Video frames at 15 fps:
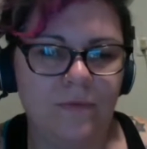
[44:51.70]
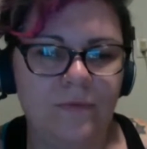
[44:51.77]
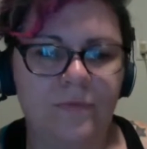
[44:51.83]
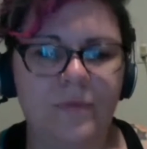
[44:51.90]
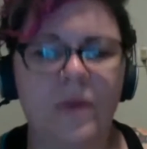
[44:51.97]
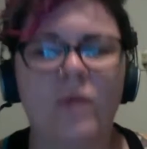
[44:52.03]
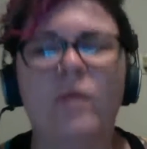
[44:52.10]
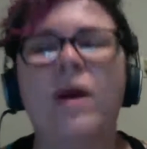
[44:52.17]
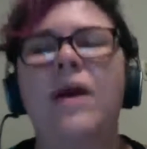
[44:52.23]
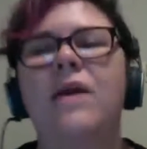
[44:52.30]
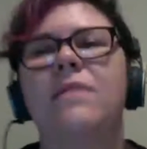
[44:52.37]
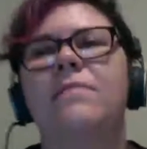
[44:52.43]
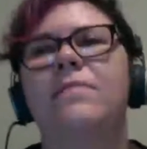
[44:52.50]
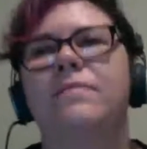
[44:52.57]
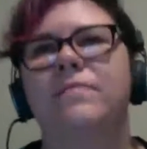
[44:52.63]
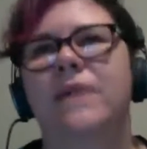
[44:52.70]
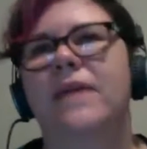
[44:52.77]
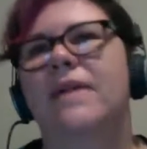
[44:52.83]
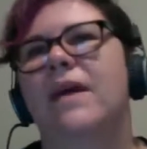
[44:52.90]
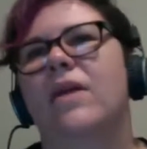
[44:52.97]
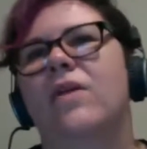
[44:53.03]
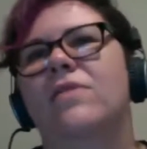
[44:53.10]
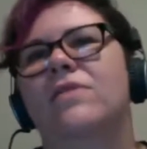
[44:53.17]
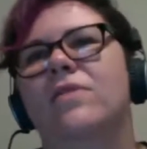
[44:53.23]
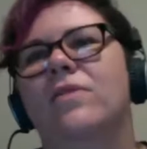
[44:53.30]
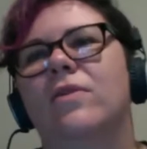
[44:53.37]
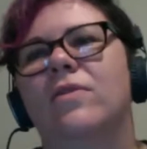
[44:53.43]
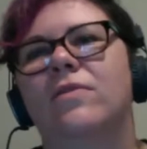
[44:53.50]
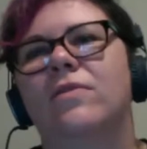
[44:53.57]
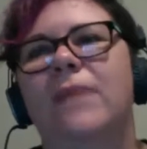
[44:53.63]
Right. And that also
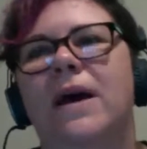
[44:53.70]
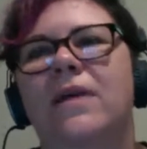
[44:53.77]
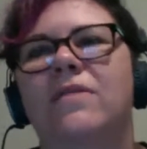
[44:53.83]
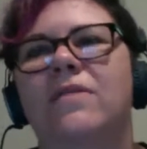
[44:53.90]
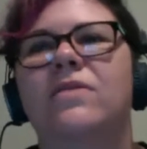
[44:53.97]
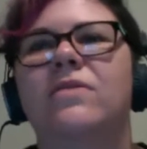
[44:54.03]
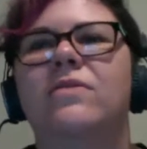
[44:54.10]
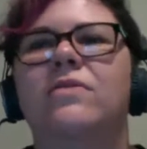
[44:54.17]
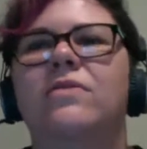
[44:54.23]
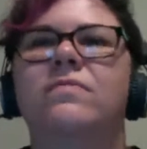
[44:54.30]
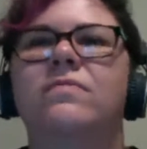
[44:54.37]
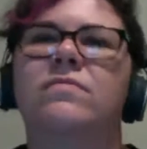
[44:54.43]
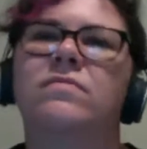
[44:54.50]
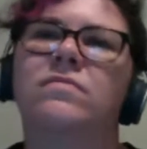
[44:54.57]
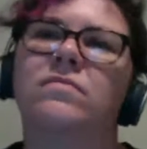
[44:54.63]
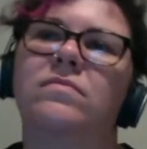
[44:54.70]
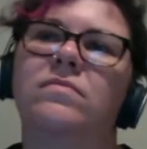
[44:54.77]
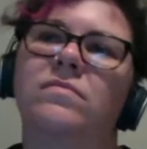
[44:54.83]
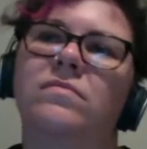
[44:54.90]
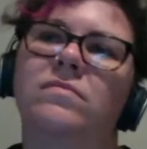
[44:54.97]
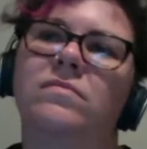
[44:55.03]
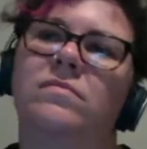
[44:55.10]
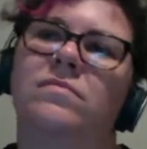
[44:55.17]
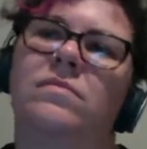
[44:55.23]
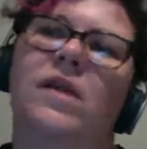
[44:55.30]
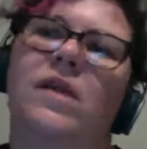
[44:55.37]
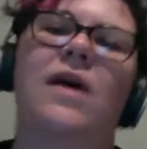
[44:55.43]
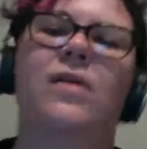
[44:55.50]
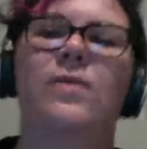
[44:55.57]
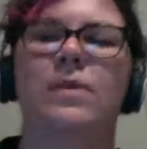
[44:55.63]
goes back to,
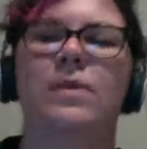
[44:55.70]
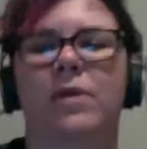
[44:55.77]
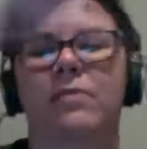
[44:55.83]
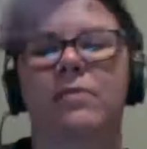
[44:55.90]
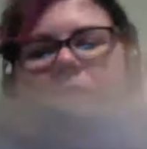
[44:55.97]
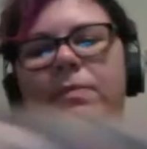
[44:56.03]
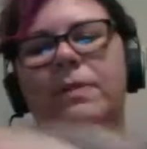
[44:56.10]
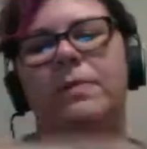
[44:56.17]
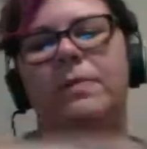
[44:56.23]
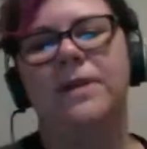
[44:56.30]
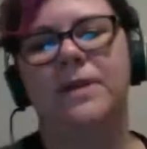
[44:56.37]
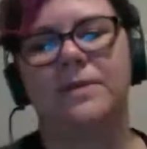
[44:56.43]
how do we bring more people in?